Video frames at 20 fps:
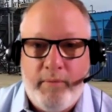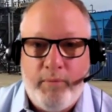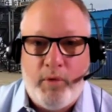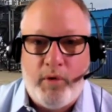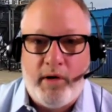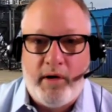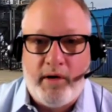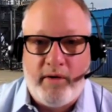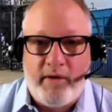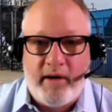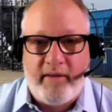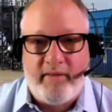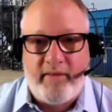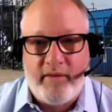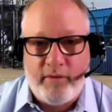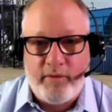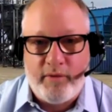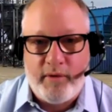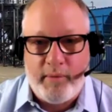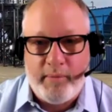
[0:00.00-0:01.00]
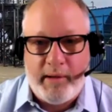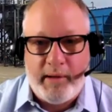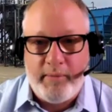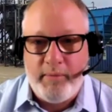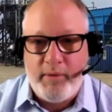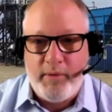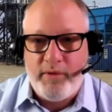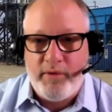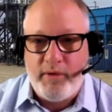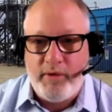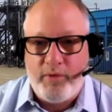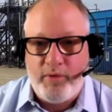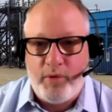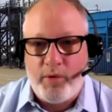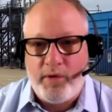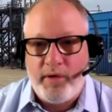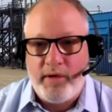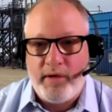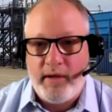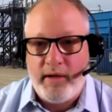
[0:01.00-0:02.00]
more aggressive about moving
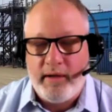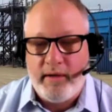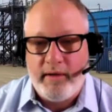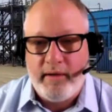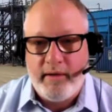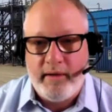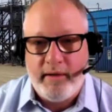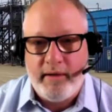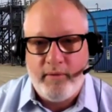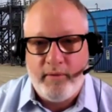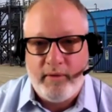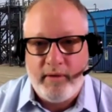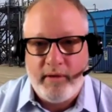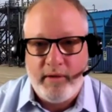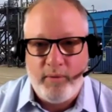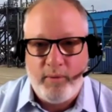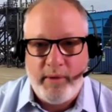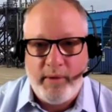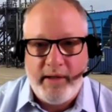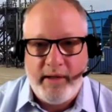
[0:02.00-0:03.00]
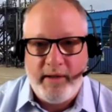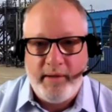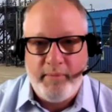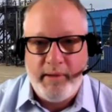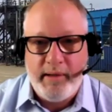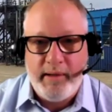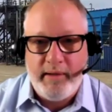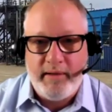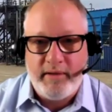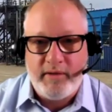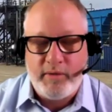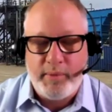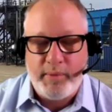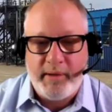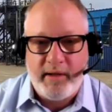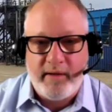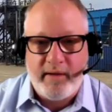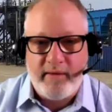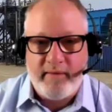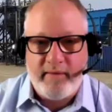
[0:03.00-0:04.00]
forward than we can be, just
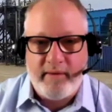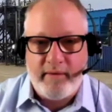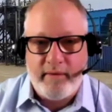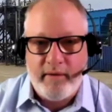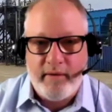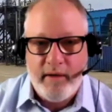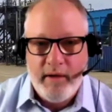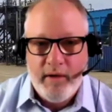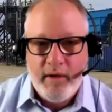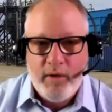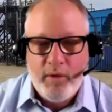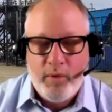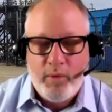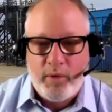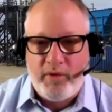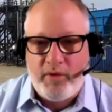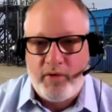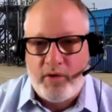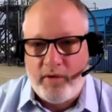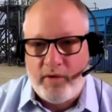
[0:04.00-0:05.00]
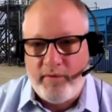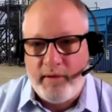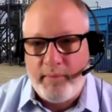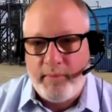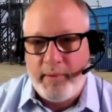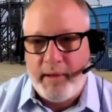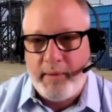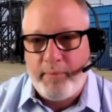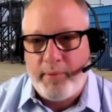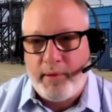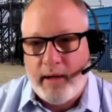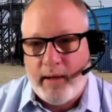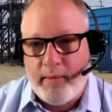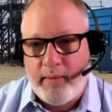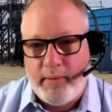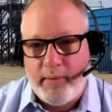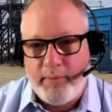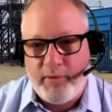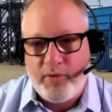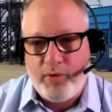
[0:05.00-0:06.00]
because we're solving big
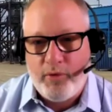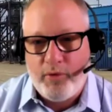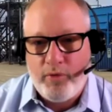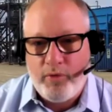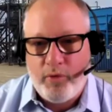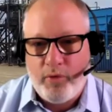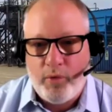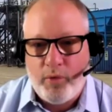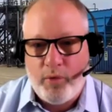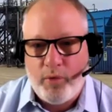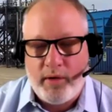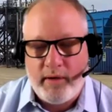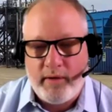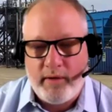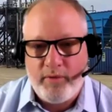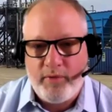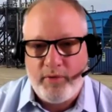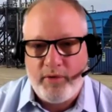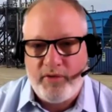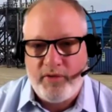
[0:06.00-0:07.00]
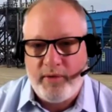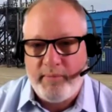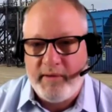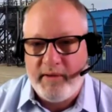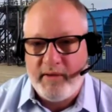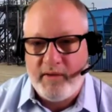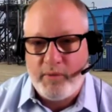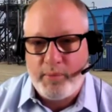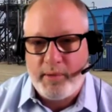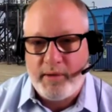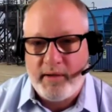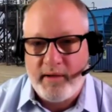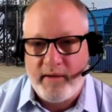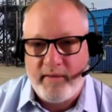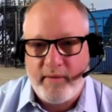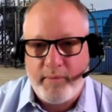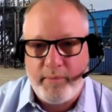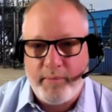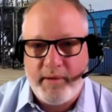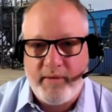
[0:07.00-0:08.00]
problems for some of these
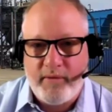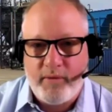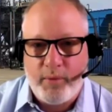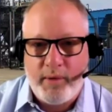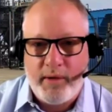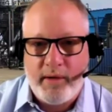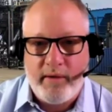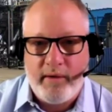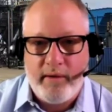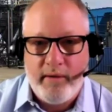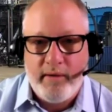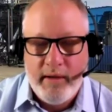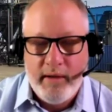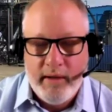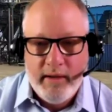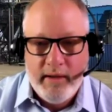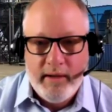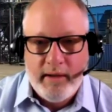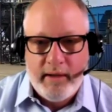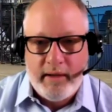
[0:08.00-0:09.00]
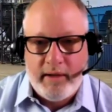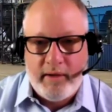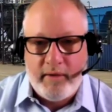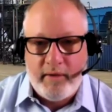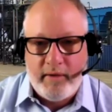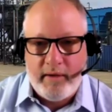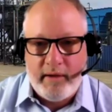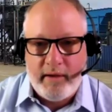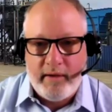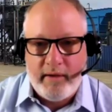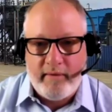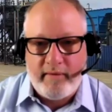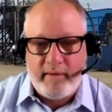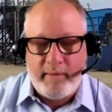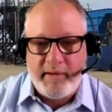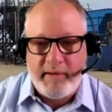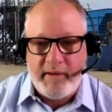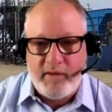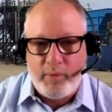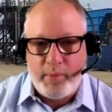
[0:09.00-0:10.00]
participants, where
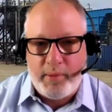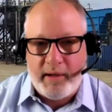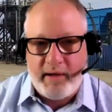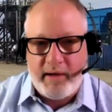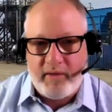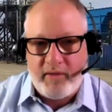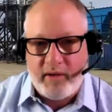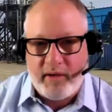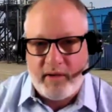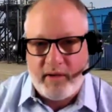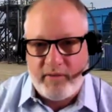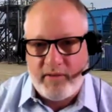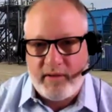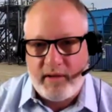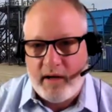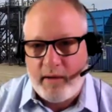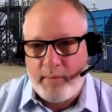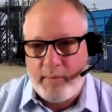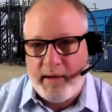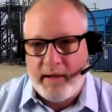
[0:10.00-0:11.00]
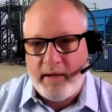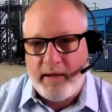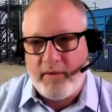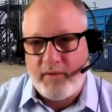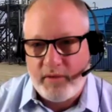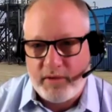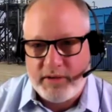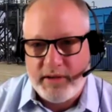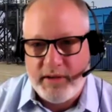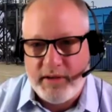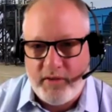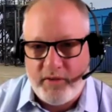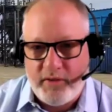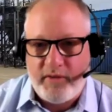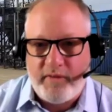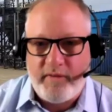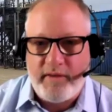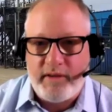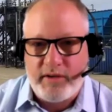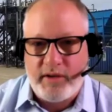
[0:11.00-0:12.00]
some of these players have stockpiles of
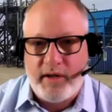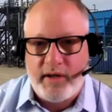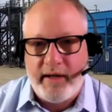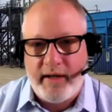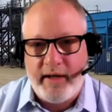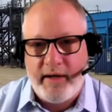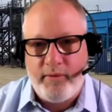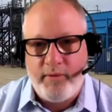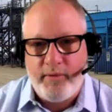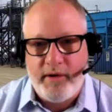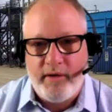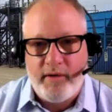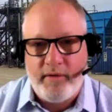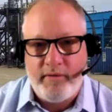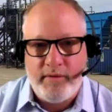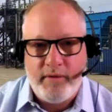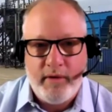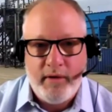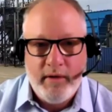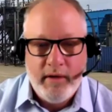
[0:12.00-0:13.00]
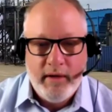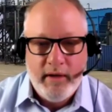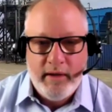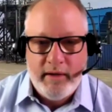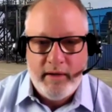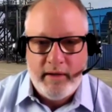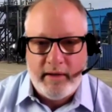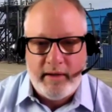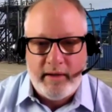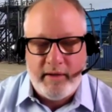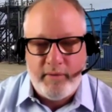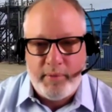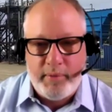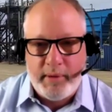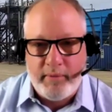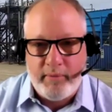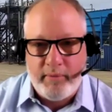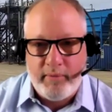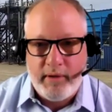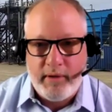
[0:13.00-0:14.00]
shingles that they're trying to get rid of, that they've
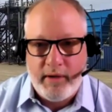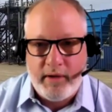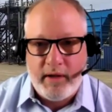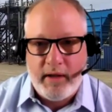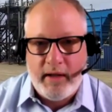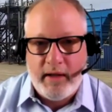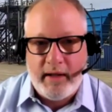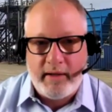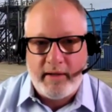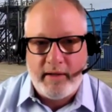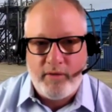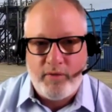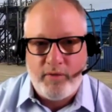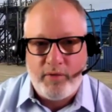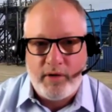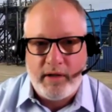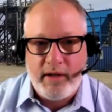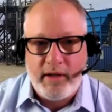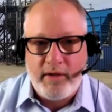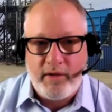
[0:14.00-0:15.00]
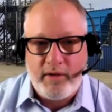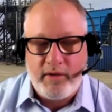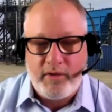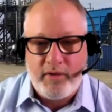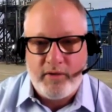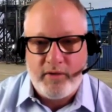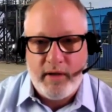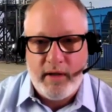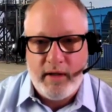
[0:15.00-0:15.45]
been collecting for years,